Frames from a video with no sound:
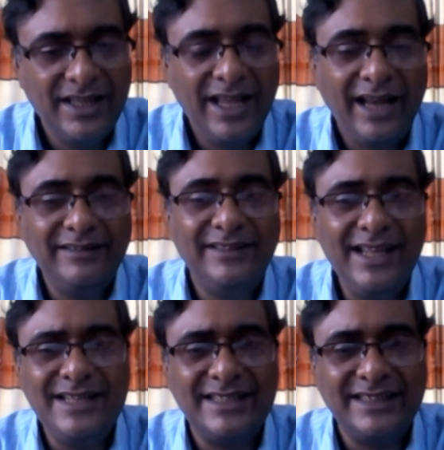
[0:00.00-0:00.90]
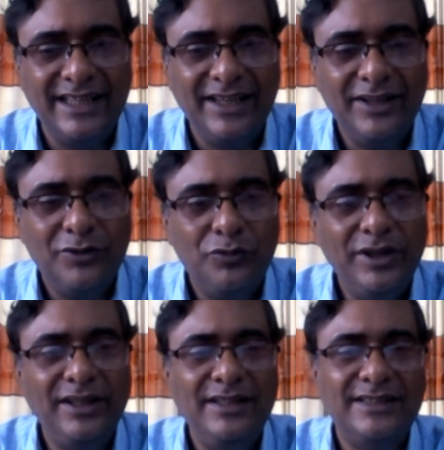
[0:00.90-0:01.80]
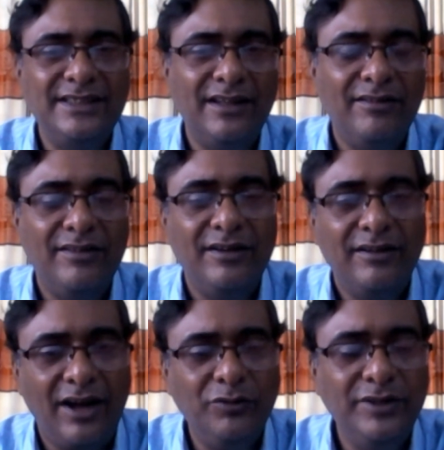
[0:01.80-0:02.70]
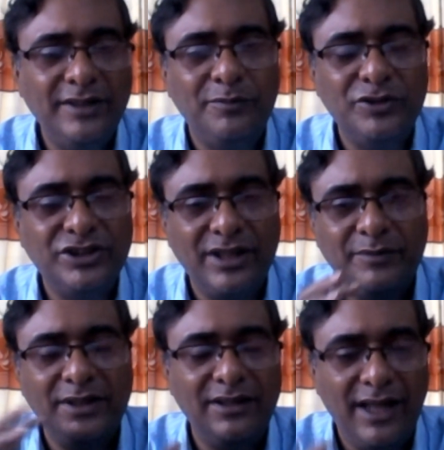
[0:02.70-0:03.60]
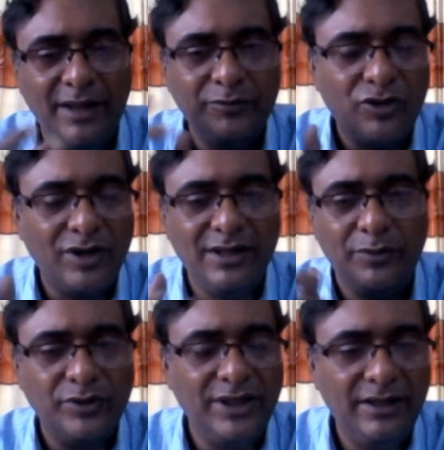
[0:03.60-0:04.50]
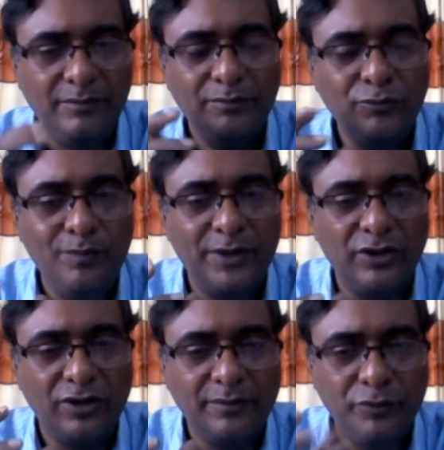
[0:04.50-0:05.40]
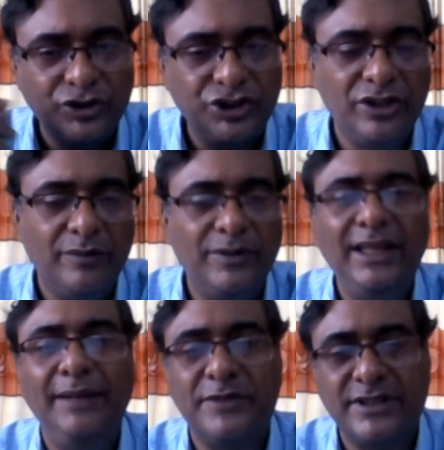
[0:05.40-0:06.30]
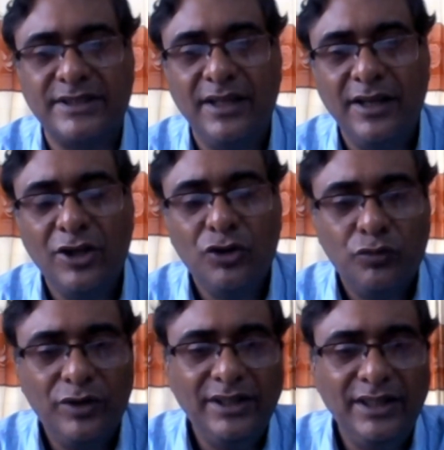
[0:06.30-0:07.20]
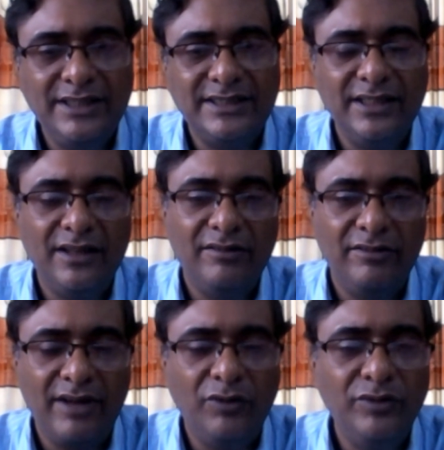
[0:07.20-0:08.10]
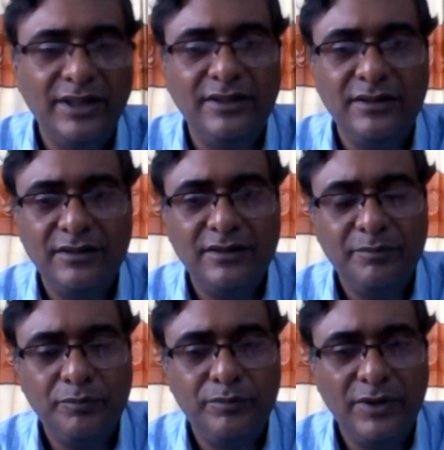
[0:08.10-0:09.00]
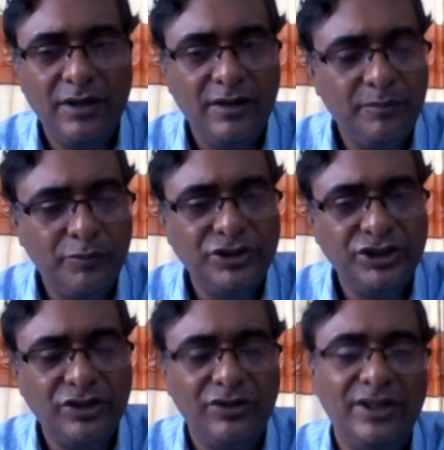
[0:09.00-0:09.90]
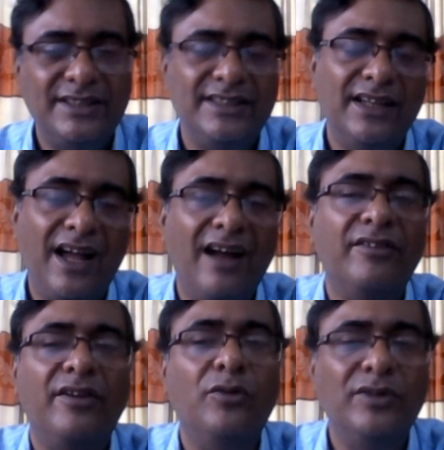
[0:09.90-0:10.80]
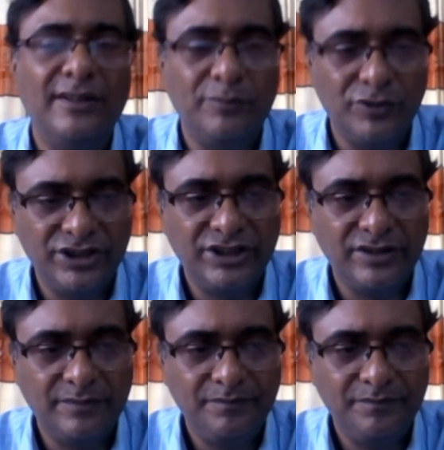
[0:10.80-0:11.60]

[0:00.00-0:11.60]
And then say whether it's in a rounded position. I mean, I am talking about the movement or the position of the lips. Whether it's in a rounded position or it's in unrounded position.